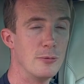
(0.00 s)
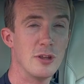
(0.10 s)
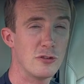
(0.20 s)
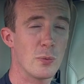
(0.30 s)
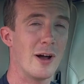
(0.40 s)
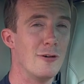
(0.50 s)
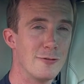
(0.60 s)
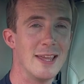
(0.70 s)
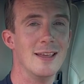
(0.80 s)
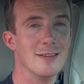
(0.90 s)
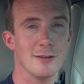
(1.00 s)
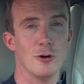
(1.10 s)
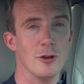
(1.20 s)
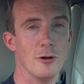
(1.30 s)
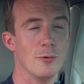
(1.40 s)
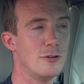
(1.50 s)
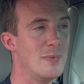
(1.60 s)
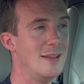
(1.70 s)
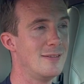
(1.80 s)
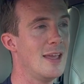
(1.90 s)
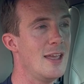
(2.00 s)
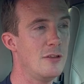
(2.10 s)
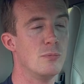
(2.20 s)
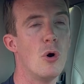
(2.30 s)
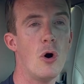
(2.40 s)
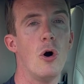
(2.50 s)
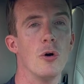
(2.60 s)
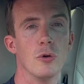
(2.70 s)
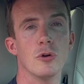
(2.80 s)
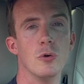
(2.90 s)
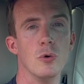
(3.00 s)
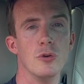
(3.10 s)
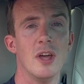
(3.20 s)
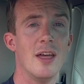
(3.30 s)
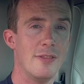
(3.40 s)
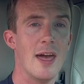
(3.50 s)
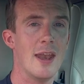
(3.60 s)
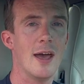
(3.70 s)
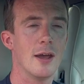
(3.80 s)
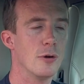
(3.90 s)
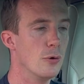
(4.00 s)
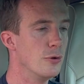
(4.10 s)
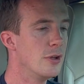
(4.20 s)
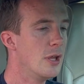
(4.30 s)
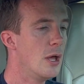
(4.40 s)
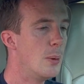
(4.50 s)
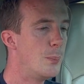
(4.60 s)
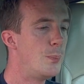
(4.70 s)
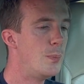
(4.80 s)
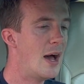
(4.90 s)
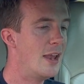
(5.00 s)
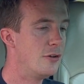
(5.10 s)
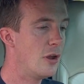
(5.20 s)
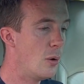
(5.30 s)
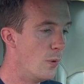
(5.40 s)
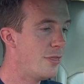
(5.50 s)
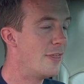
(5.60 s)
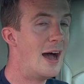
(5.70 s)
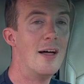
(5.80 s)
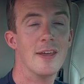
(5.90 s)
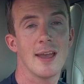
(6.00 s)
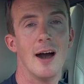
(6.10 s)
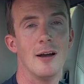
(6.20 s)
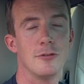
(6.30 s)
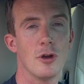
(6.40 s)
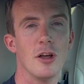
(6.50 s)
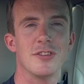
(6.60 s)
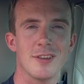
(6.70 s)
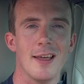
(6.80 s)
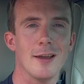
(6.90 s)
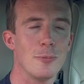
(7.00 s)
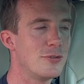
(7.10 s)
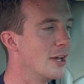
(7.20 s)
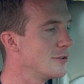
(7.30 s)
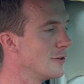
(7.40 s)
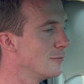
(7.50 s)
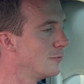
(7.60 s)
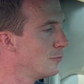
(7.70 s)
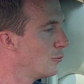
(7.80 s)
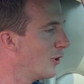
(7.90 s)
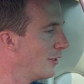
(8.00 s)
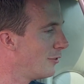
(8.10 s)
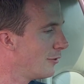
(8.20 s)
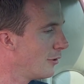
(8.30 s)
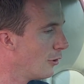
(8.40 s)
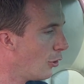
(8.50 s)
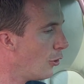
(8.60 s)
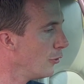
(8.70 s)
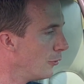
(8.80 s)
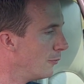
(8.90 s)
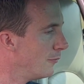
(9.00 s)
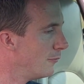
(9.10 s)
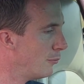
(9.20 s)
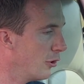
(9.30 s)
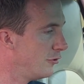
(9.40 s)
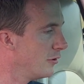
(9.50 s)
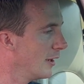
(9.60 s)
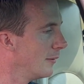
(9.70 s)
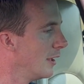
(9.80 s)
So 12 litres of oil, which means it is more oil cooled than air cooled. And with that, the car has got a slight obsession with oil monitoring.